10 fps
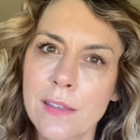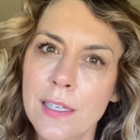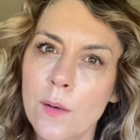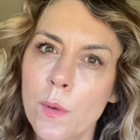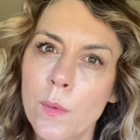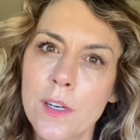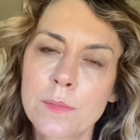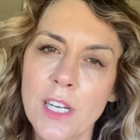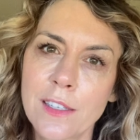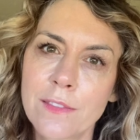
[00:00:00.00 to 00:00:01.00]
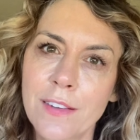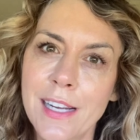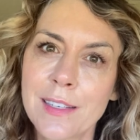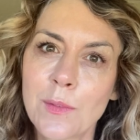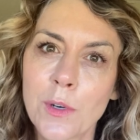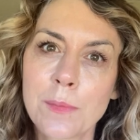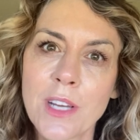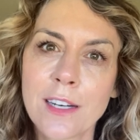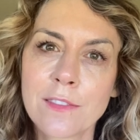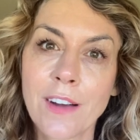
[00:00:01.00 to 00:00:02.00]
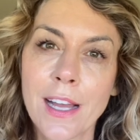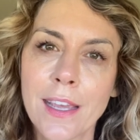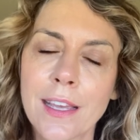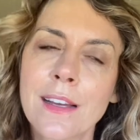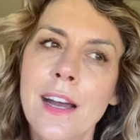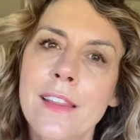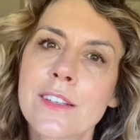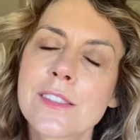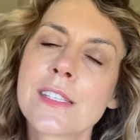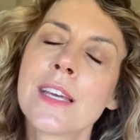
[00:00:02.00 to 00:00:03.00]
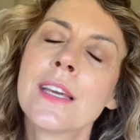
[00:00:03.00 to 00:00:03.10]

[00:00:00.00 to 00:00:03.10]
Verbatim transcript: here where we're objectified and we're objectifying others.